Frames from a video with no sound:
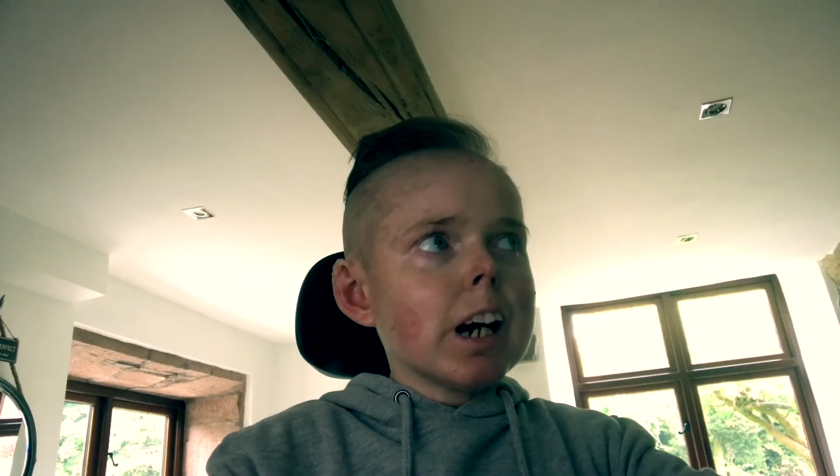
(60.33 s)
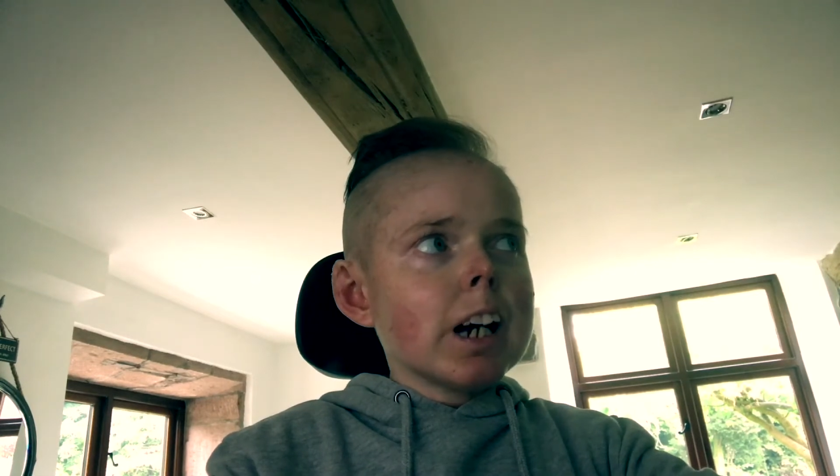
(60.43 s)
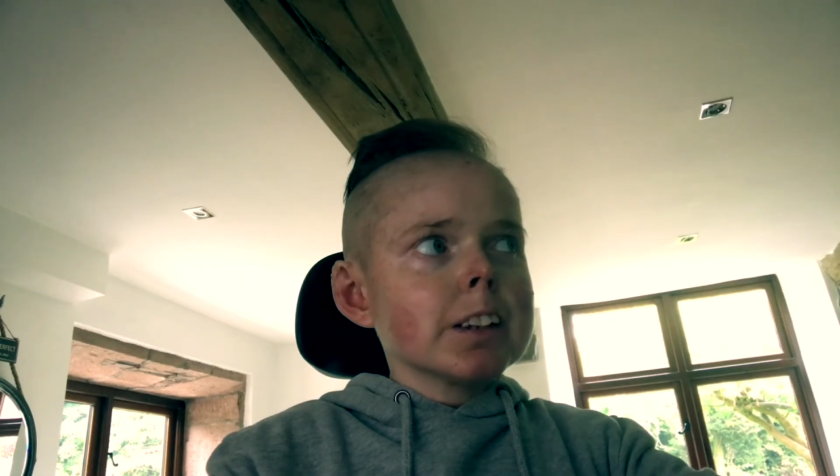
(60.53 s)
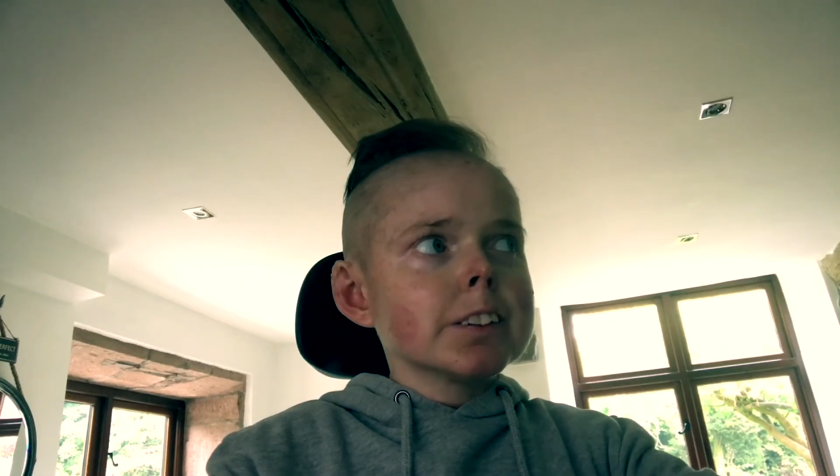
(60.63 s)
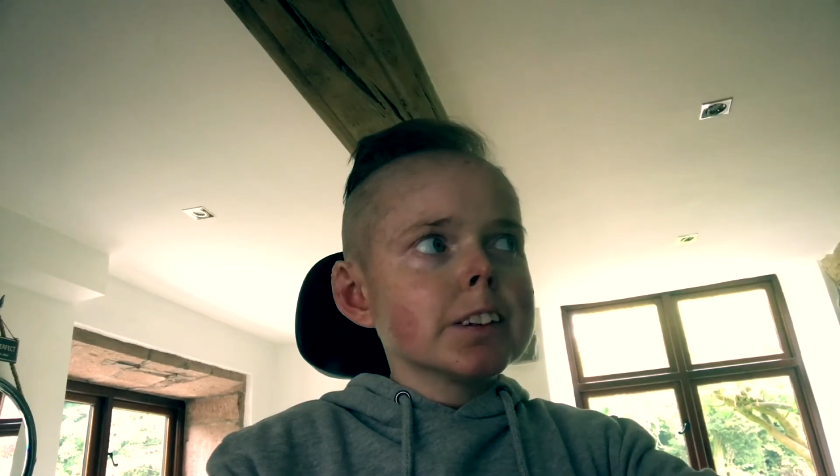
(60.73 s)

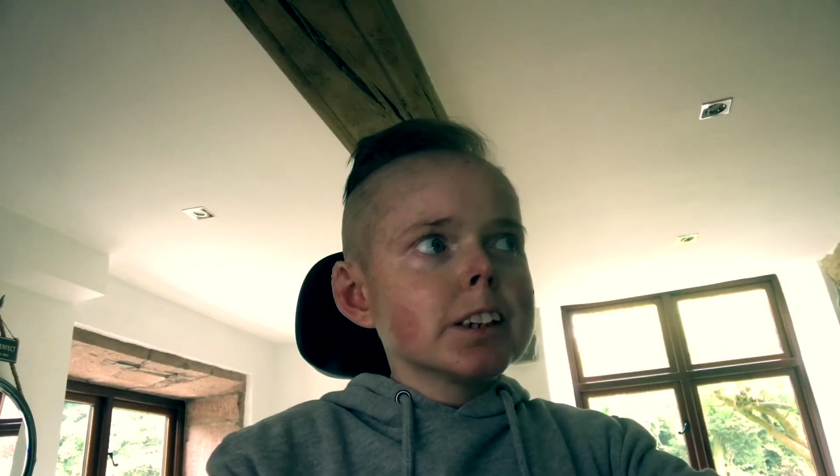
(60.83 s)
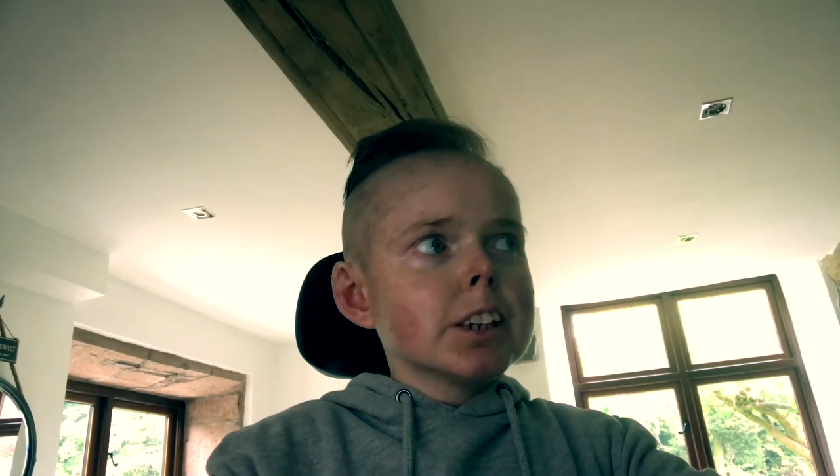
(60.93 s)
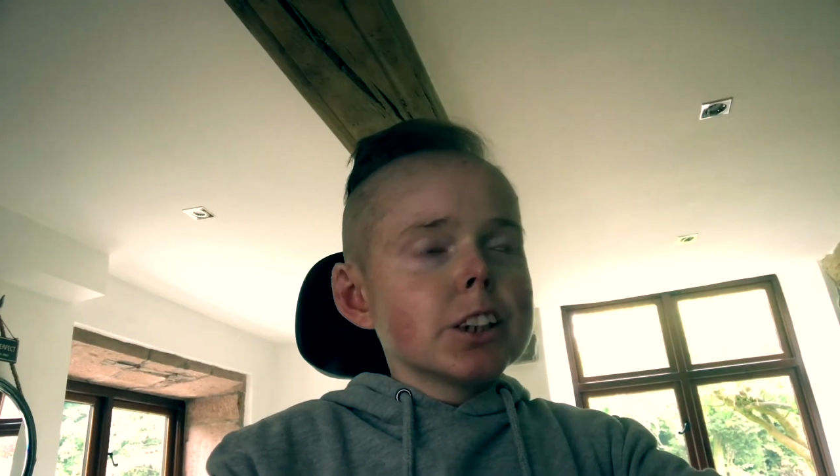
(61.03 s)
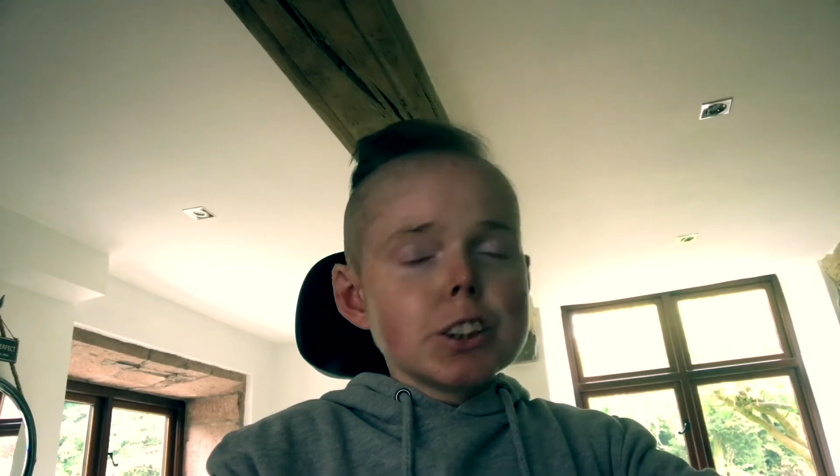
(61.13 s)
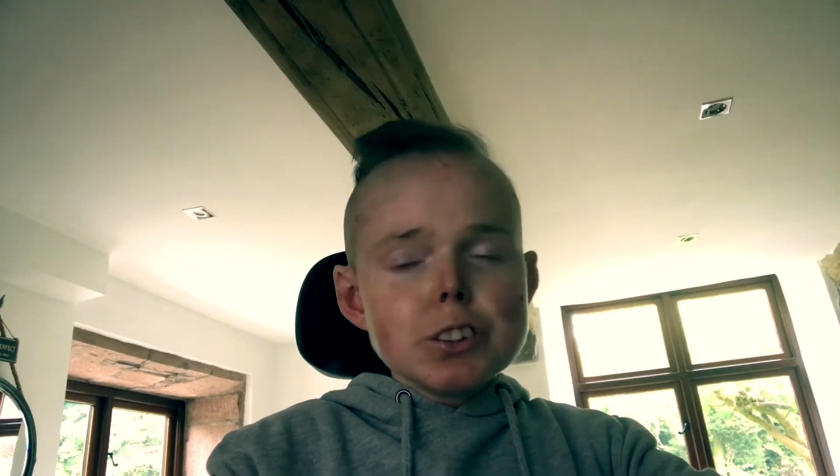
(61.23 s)
and
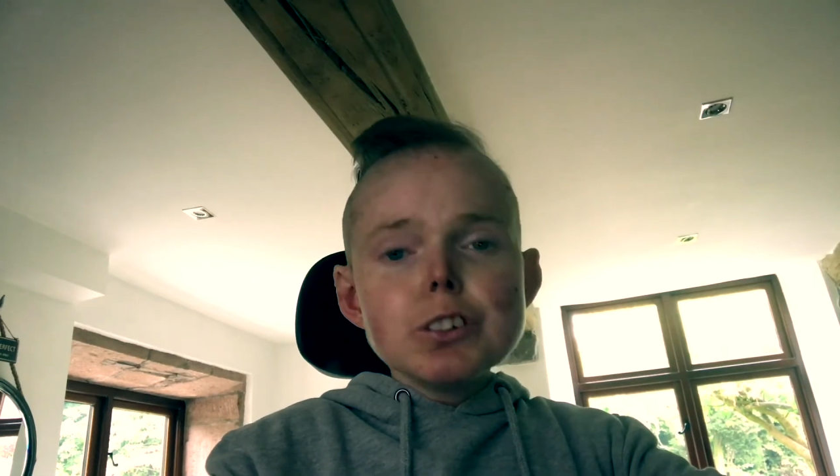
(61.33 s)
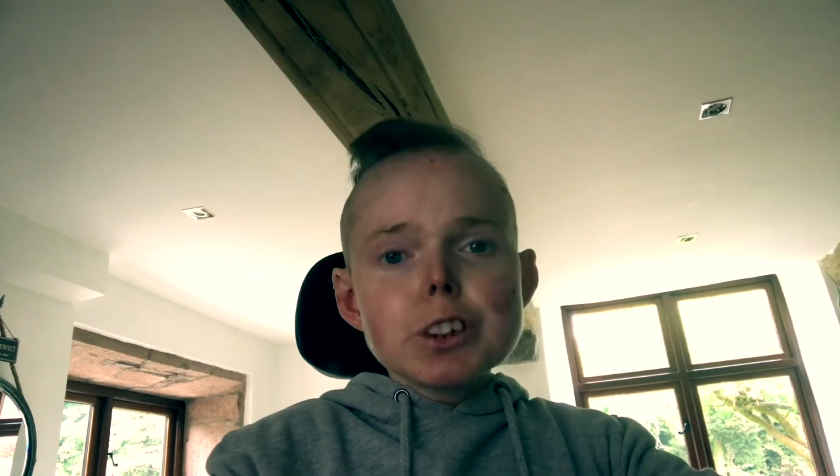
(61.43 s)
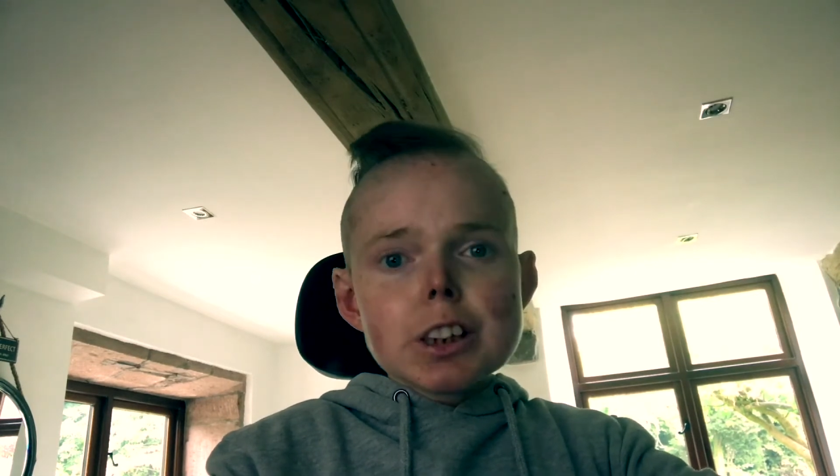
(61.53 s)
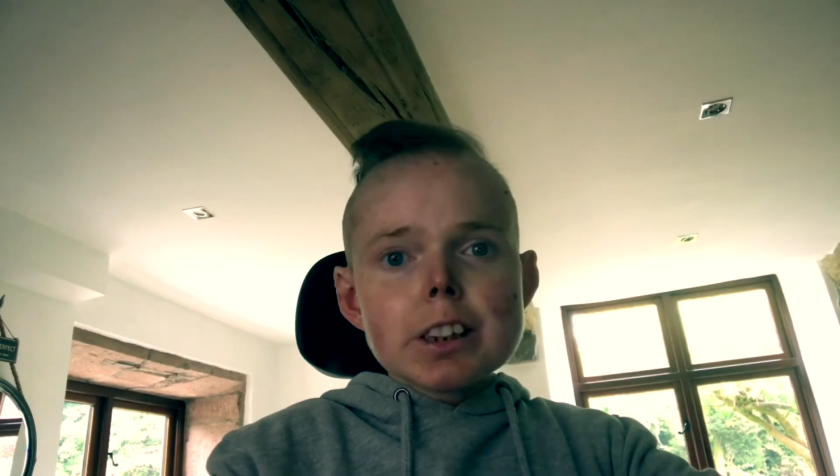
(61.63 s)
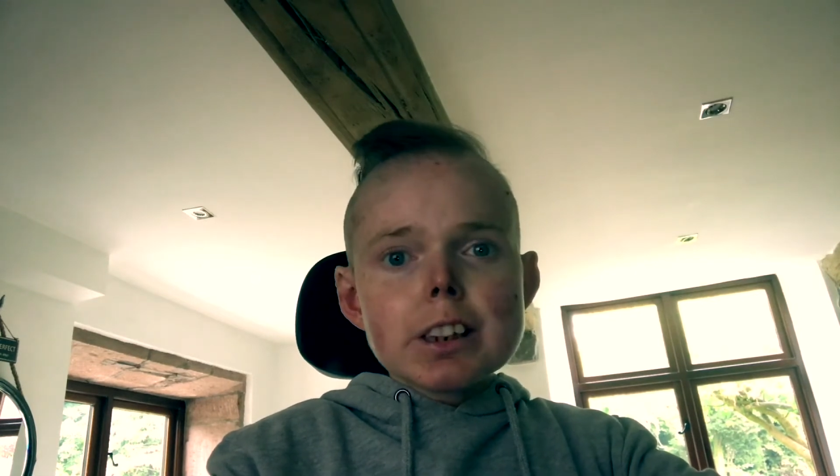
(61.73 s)

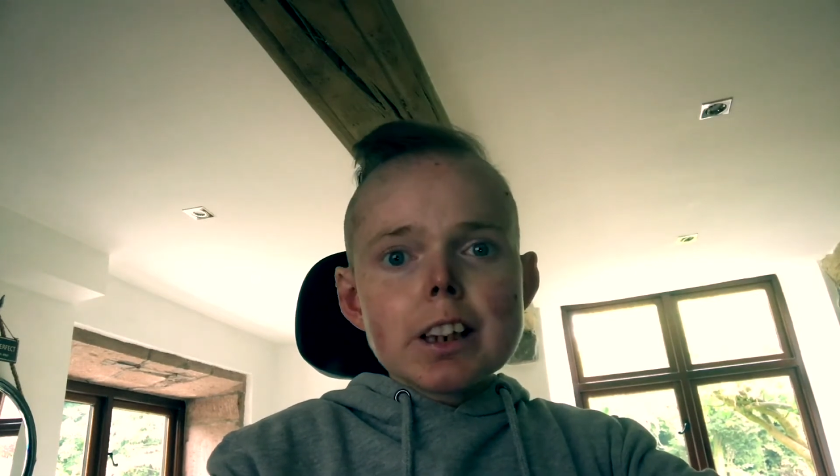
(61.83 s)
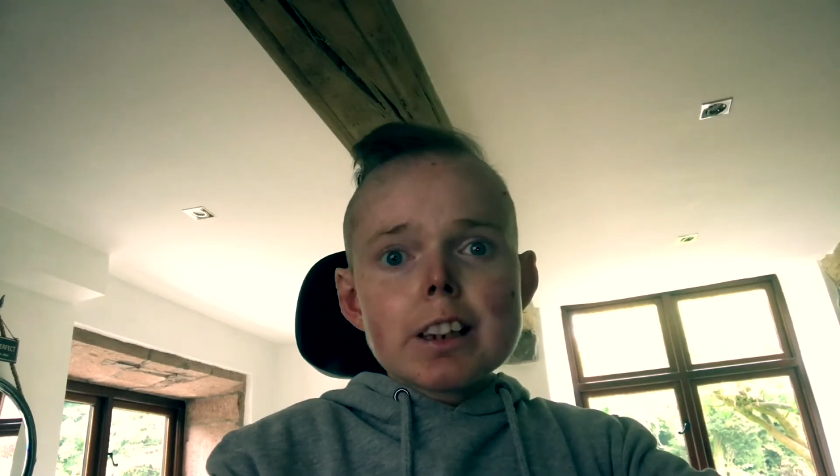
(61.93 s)
usually